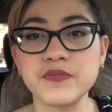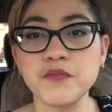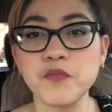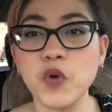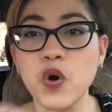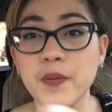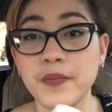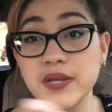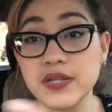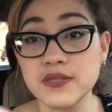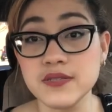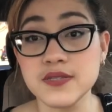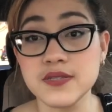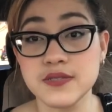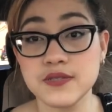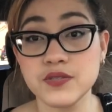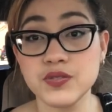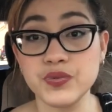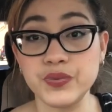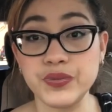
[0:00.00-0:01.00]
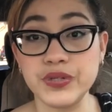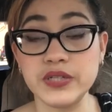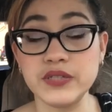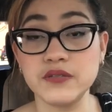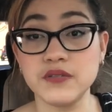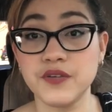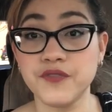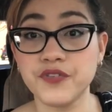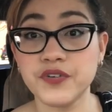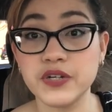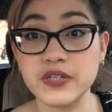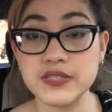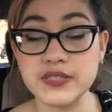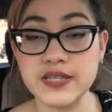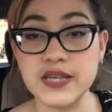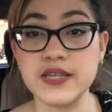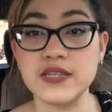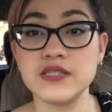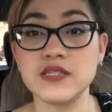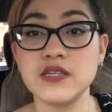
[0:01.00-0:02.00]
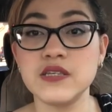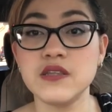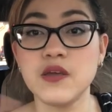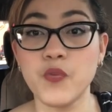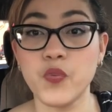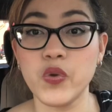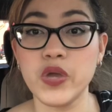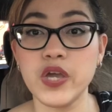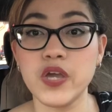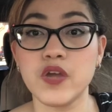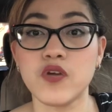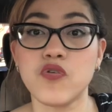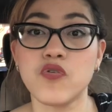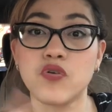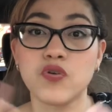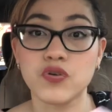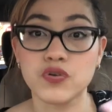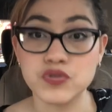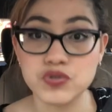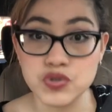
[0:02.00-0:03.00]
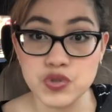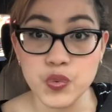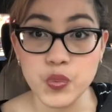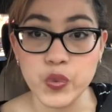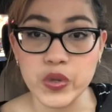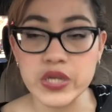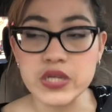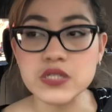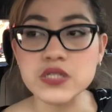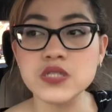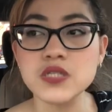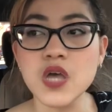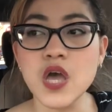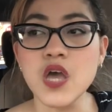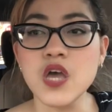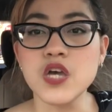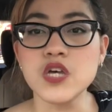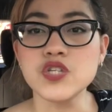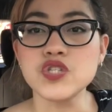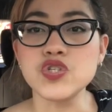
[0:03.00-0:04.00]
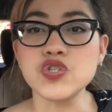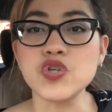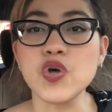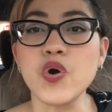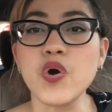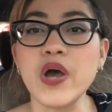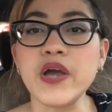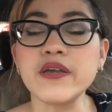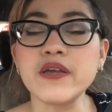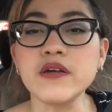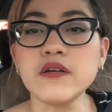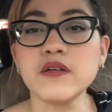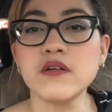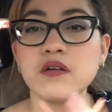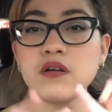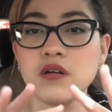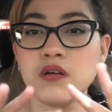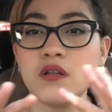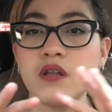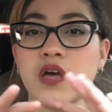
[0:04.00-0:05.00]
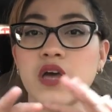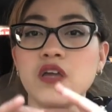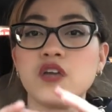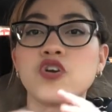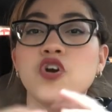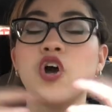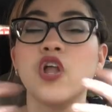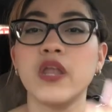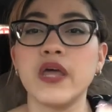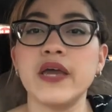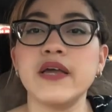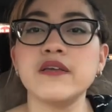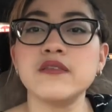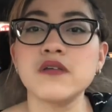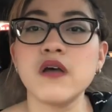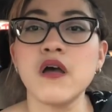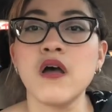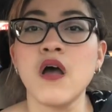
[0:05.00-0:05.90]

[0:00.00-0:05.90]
moments during different days in a week or 2 weeks, so I can like collect